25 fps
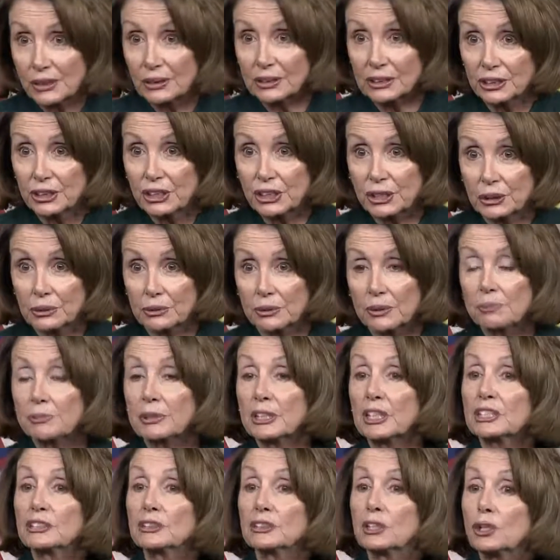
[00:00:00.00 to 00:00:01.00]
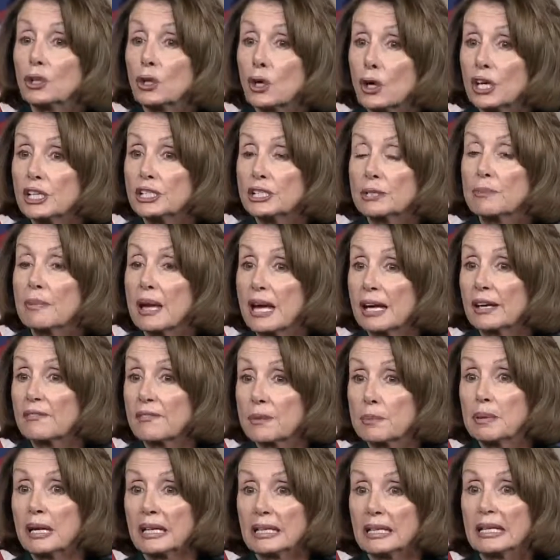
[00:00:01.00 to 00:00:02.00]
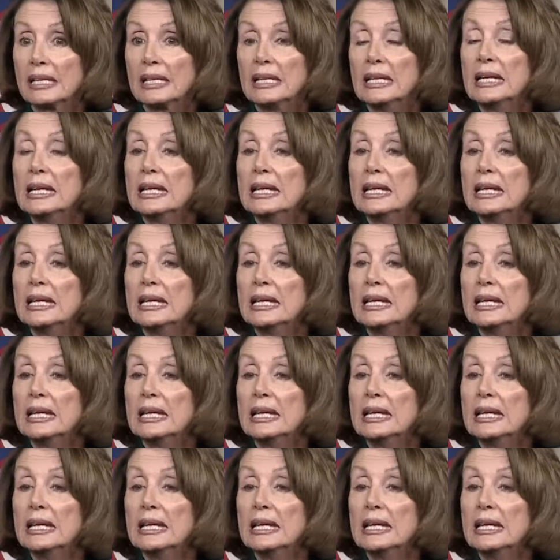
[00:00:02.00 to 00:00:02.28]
on children, because a large amount of money